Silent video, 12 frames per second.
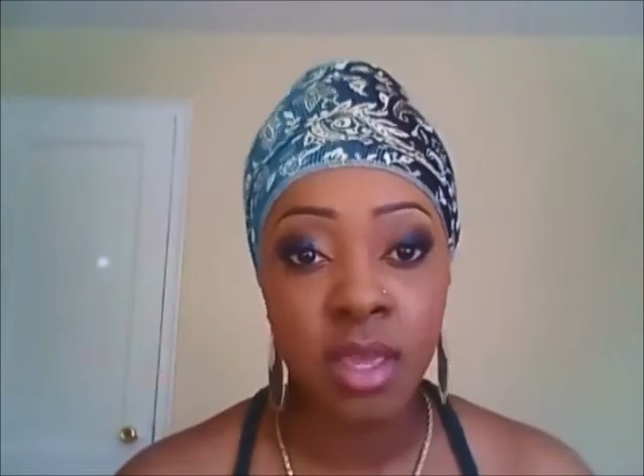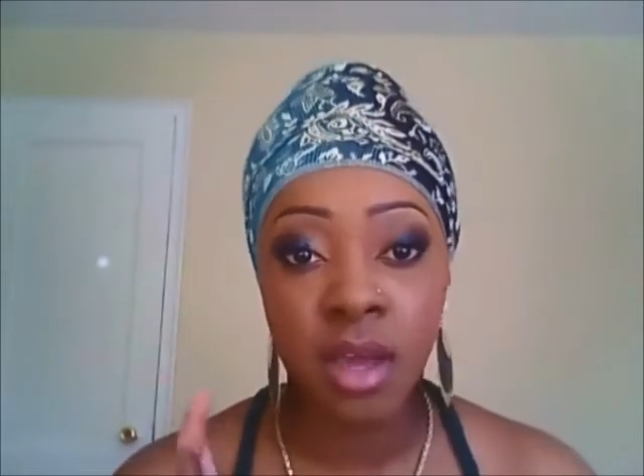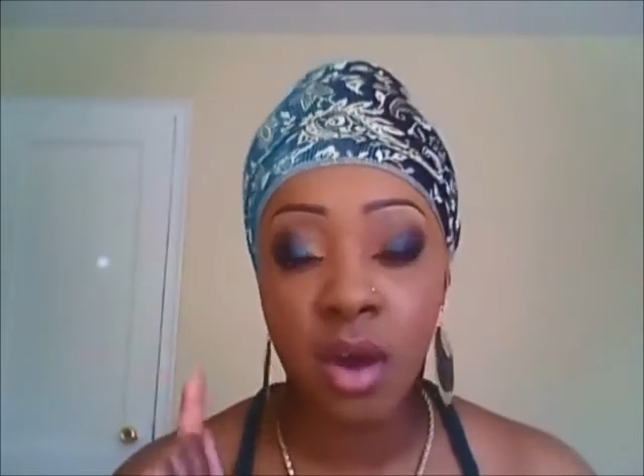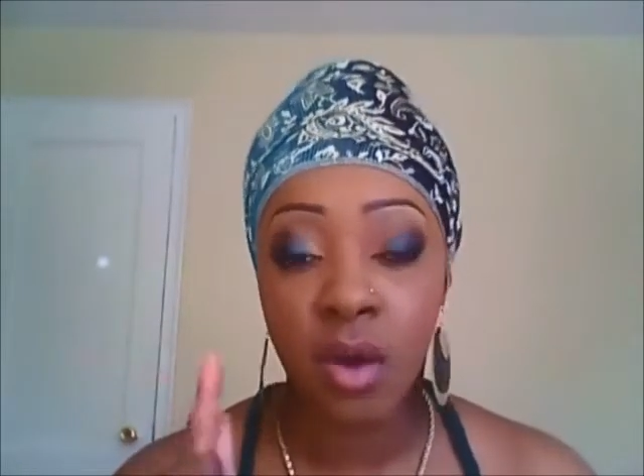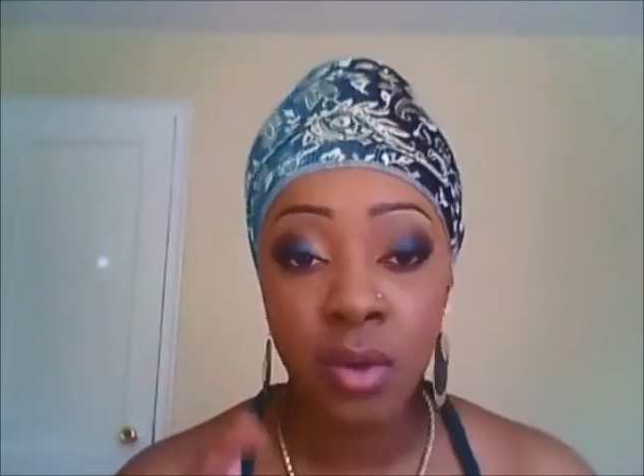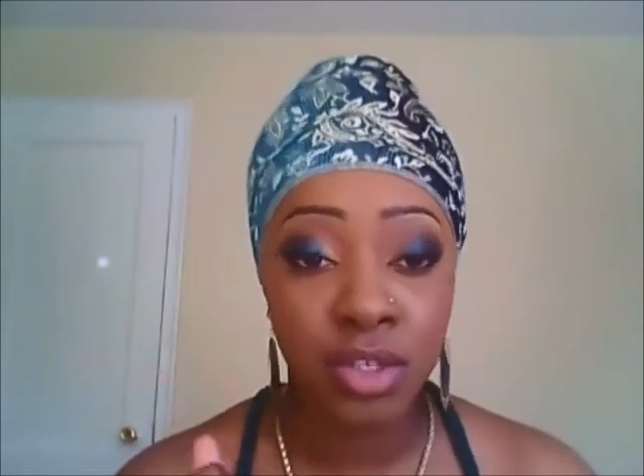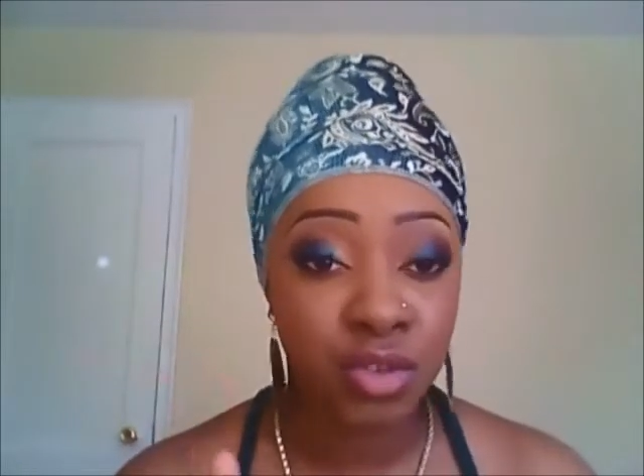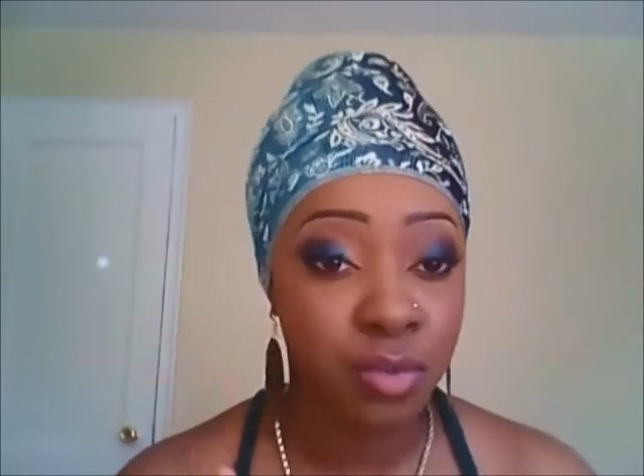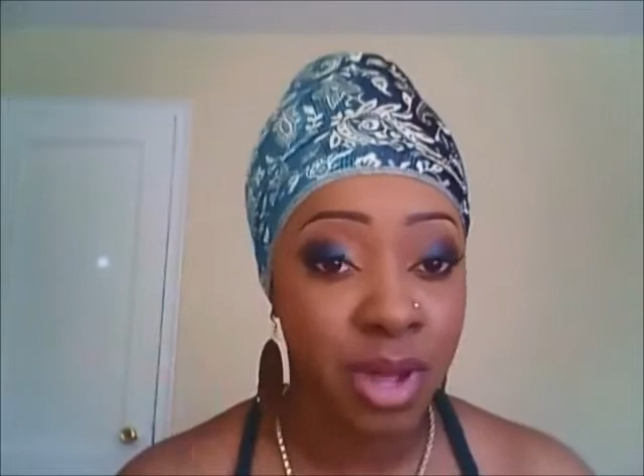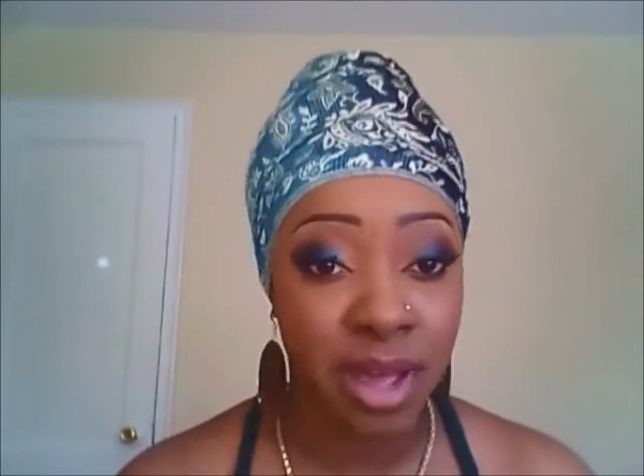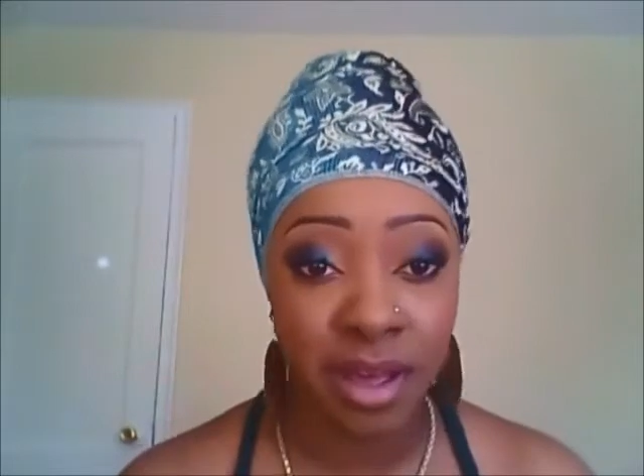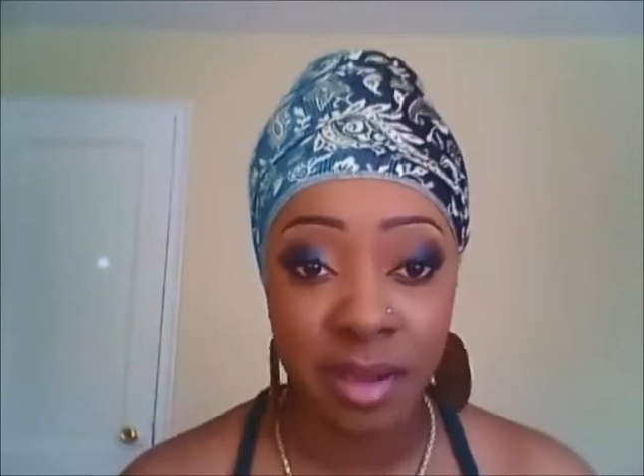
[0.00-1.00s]
always do
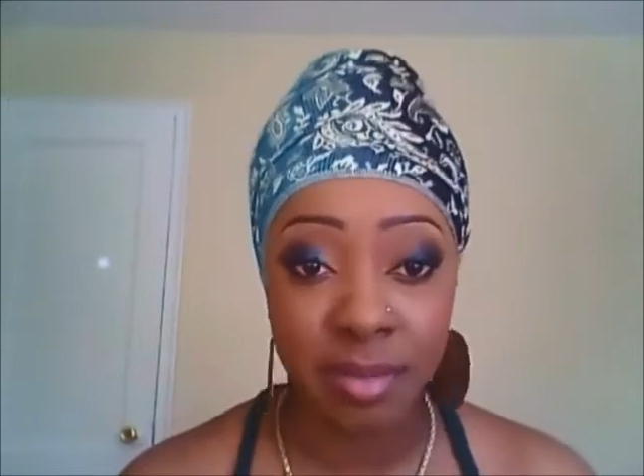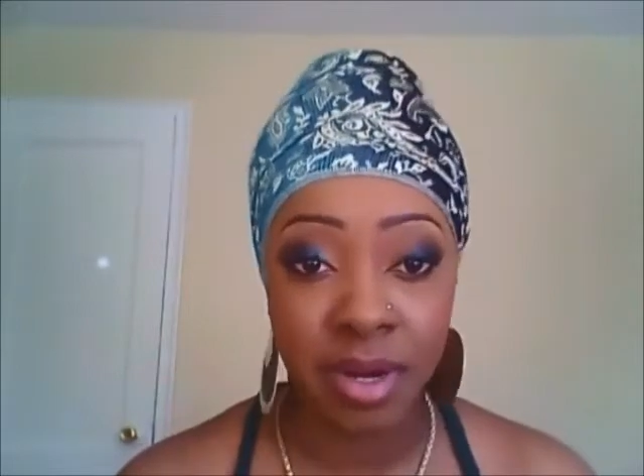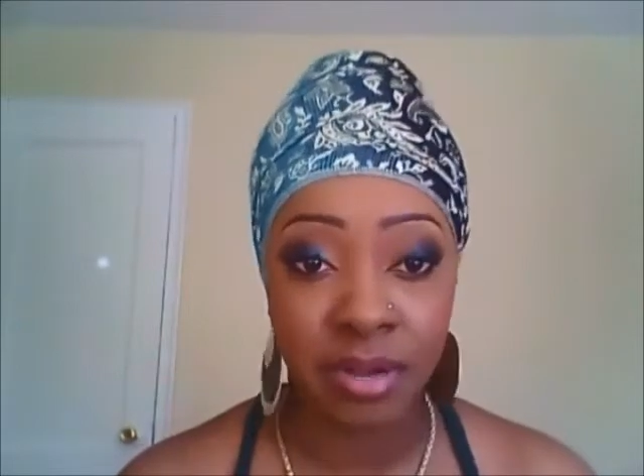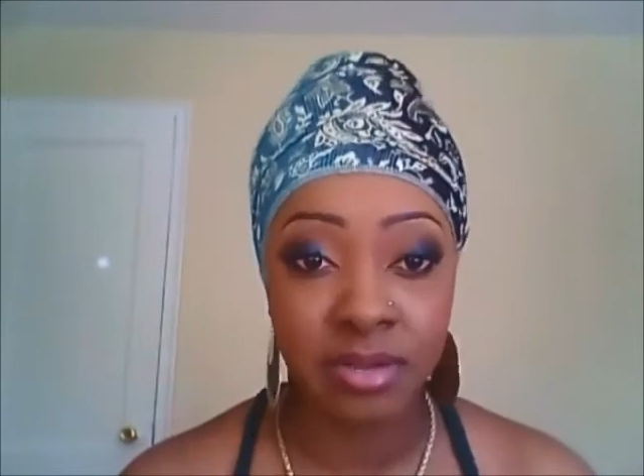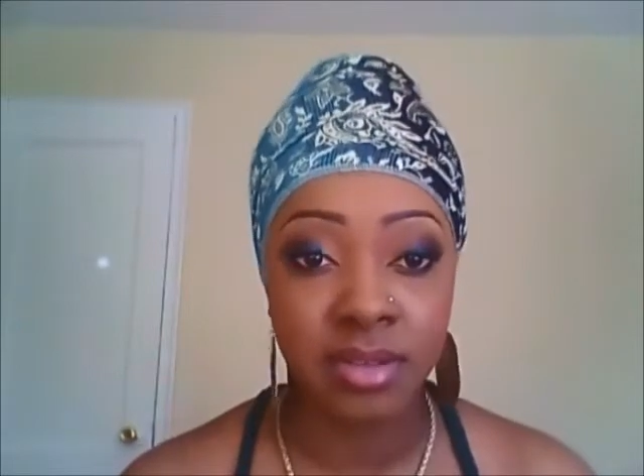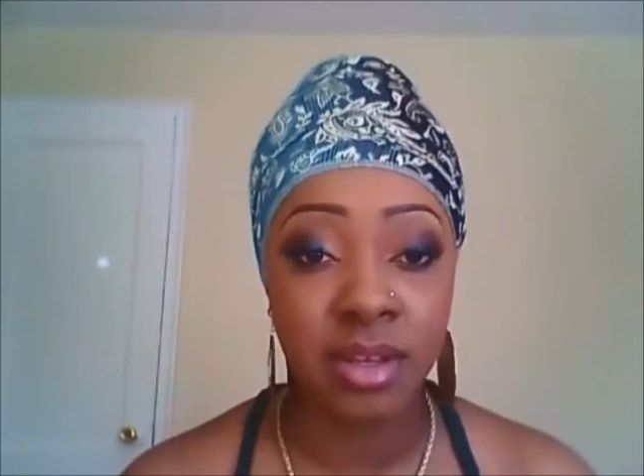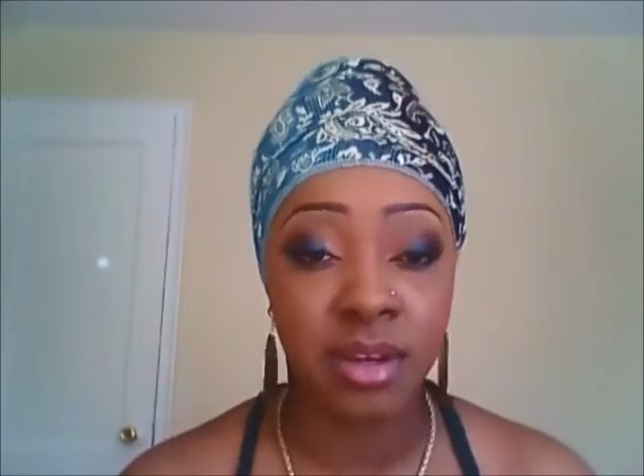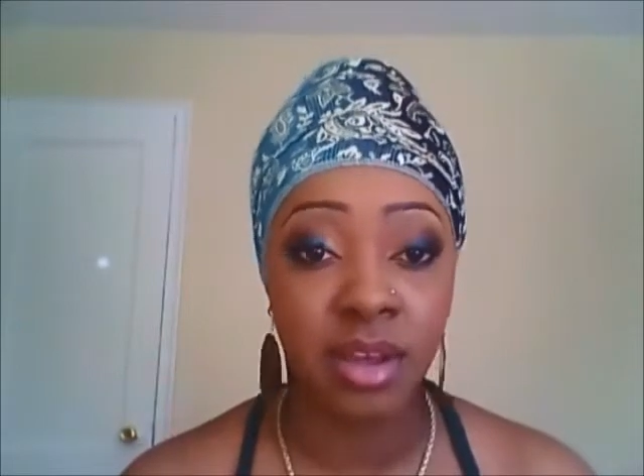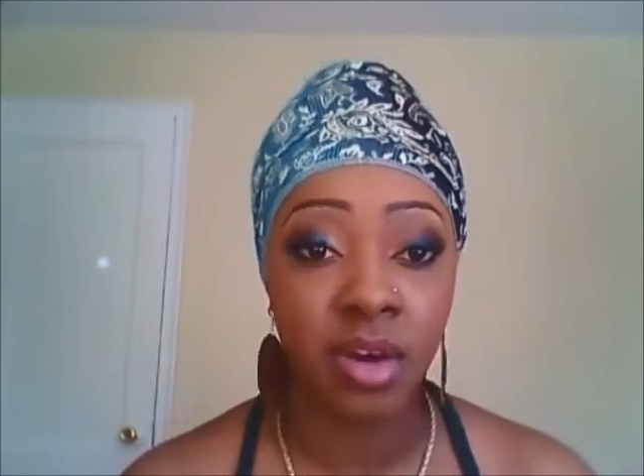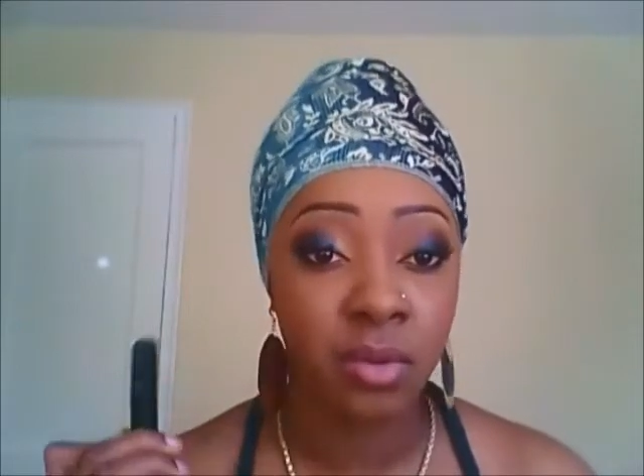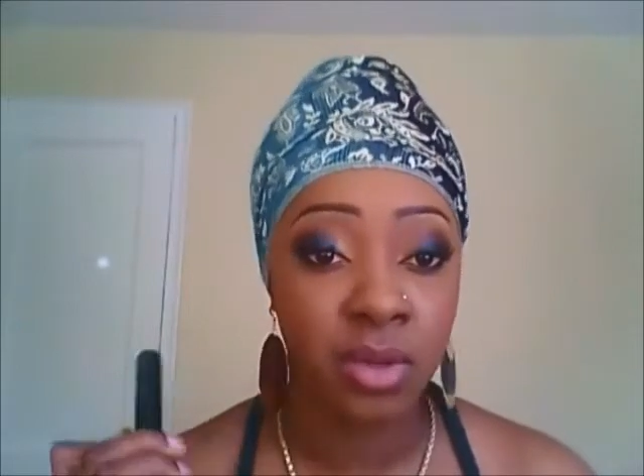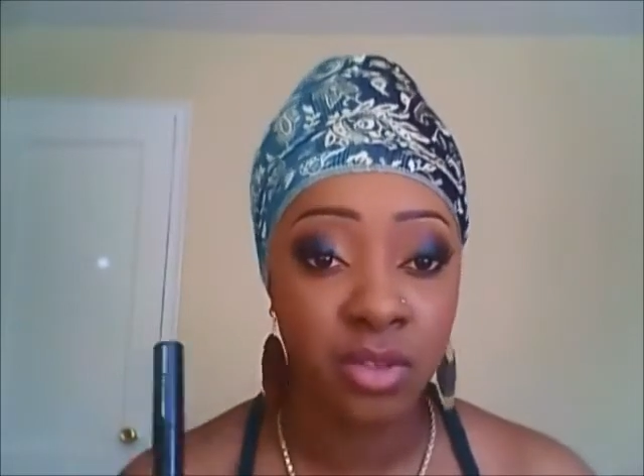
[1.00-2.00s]
my eyebrows, and I
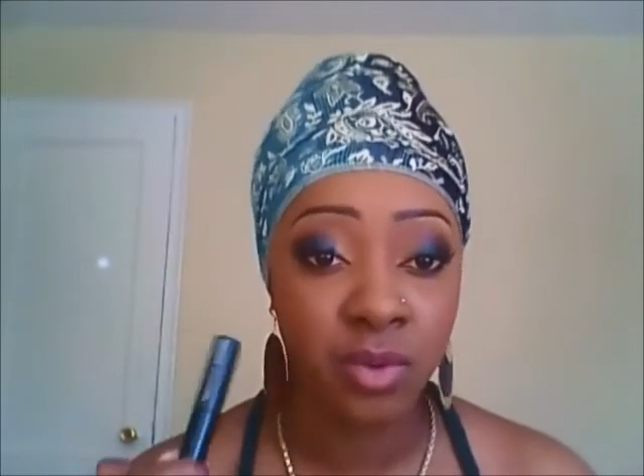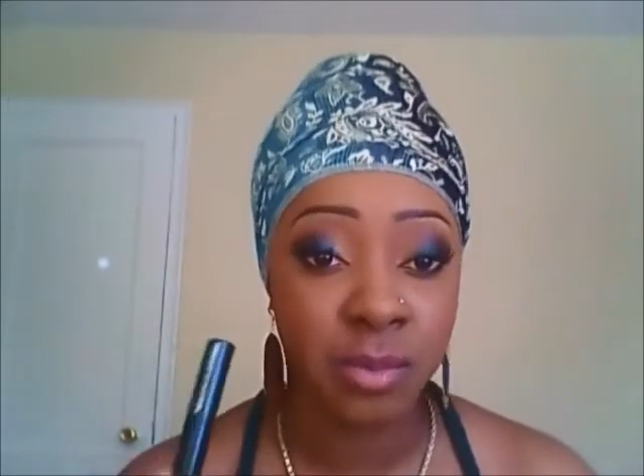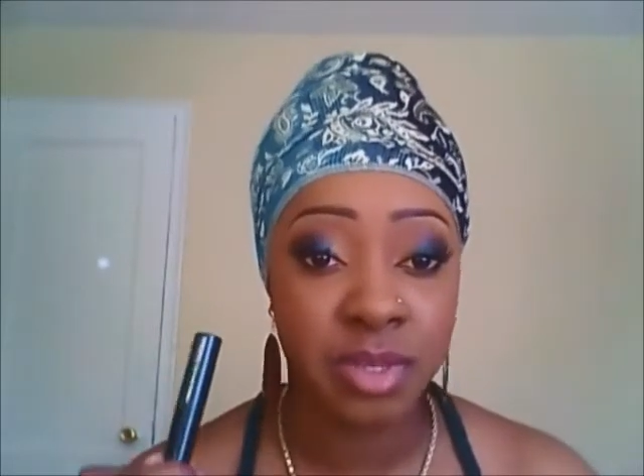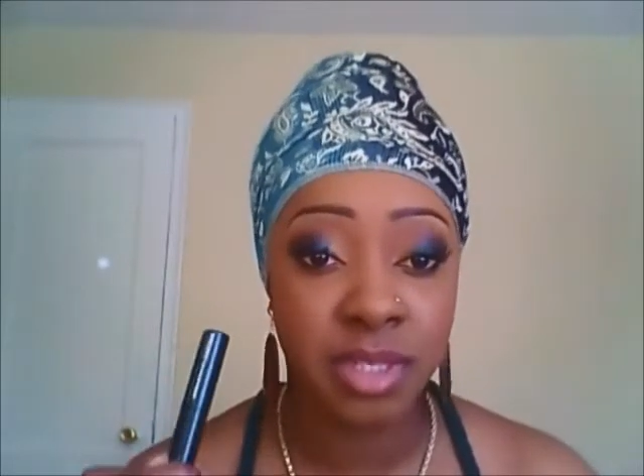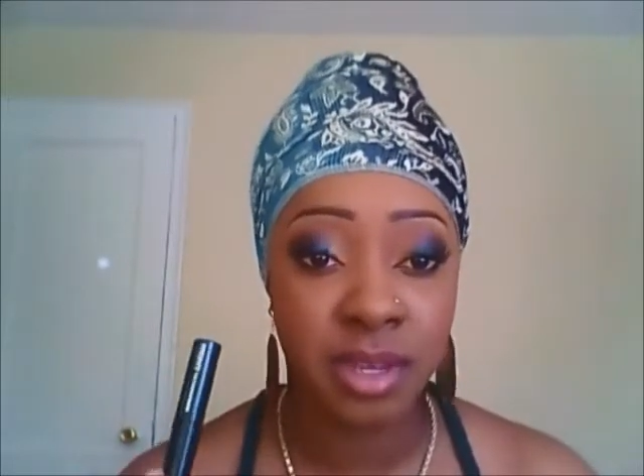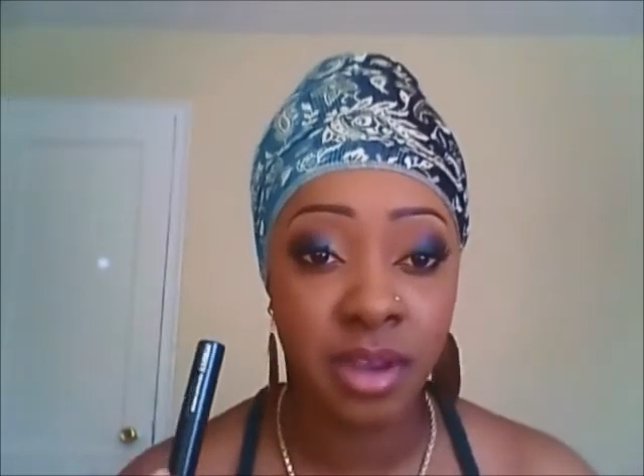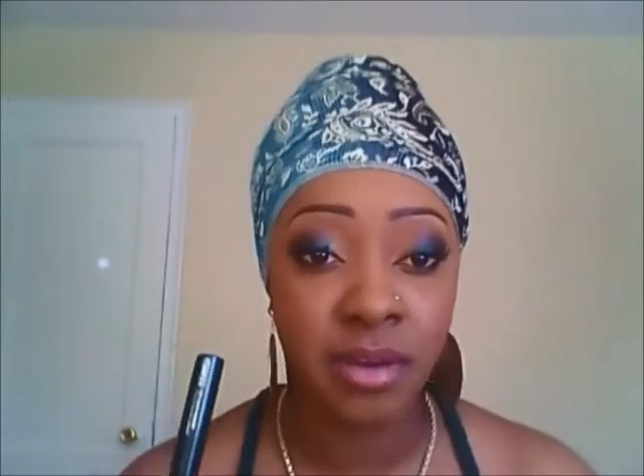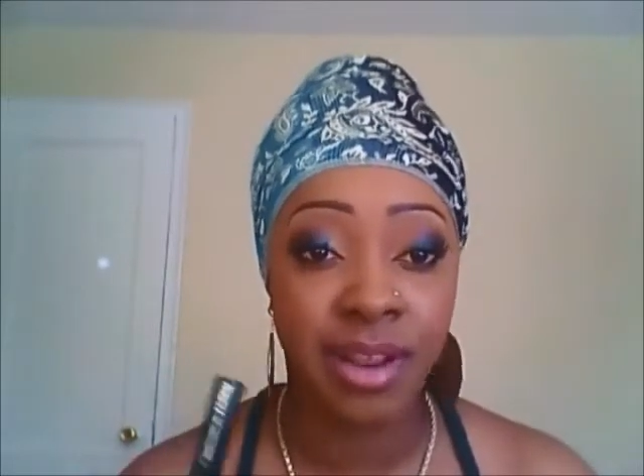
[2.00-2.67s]
always wear mascara,